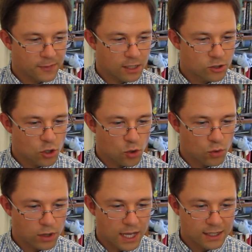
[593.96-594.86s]

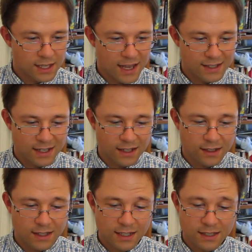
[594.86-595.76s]
So that's ascending
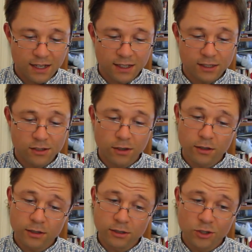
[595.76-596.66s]
and descending
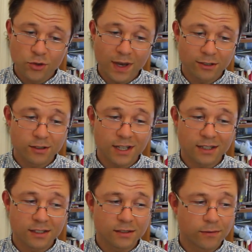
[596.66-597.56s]
slurs, 2
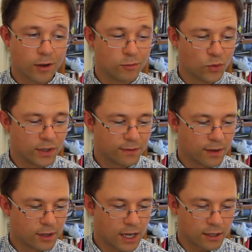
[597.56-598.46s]
exercises from 20
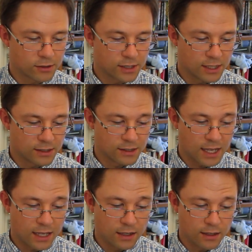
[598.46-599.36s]
favorite exercises,
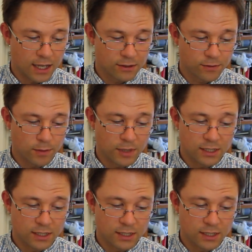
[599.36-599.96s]
and that's from